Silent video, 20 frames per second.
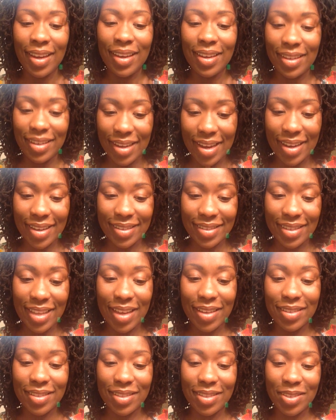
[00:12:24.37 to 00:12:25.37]
Yes,
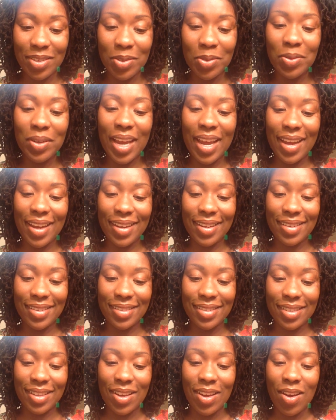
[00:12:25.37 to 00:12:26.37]
that's 2
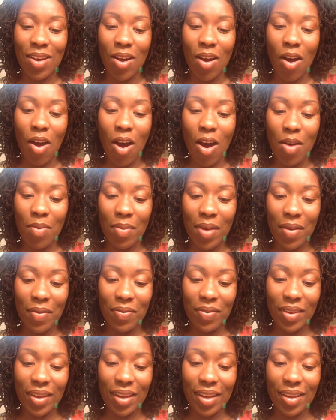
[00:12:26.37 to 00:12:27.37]
days on my
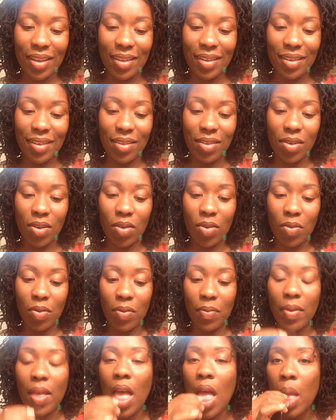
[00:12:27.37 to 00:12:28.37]
feet, you
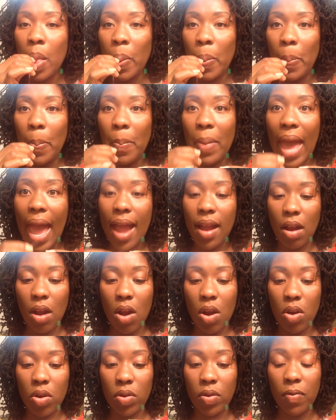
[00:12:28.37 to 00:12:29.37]
know, back
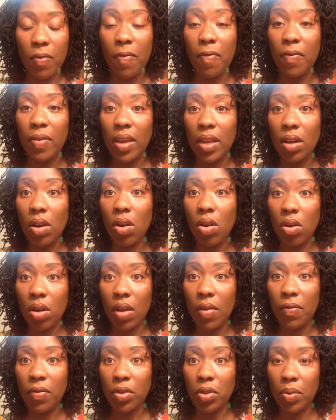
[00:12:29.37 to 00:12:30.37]
hurting, feet
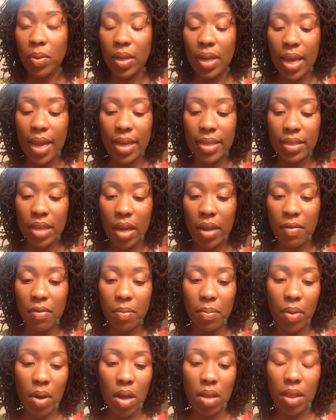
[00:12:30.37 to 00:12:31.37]
hurting for 3 days. I
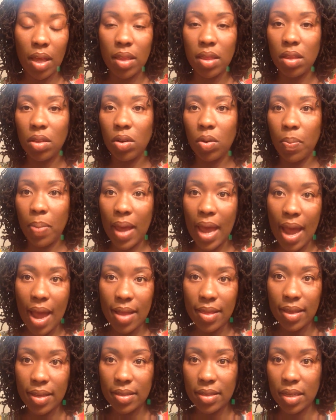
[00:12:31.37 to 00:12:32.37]
even bought like a little
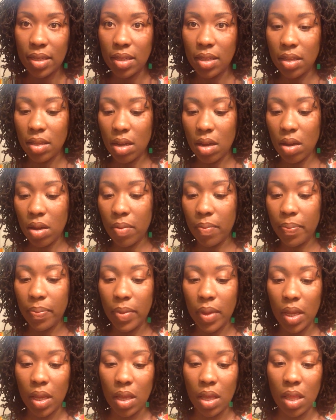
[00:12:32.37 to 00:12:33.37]
pad. They said
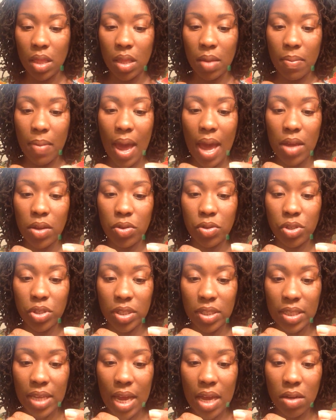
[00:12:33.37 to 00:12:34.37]
the mat you should
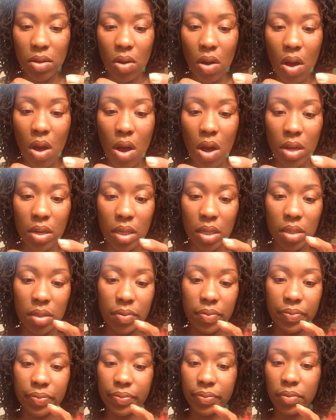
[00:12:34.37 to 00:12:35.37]
stand on
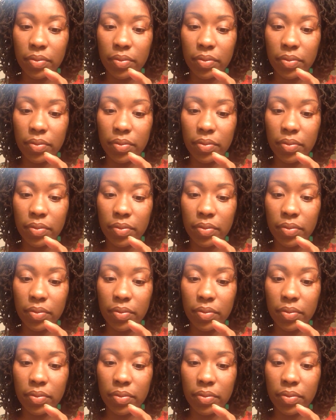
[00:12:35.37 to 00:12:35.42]
and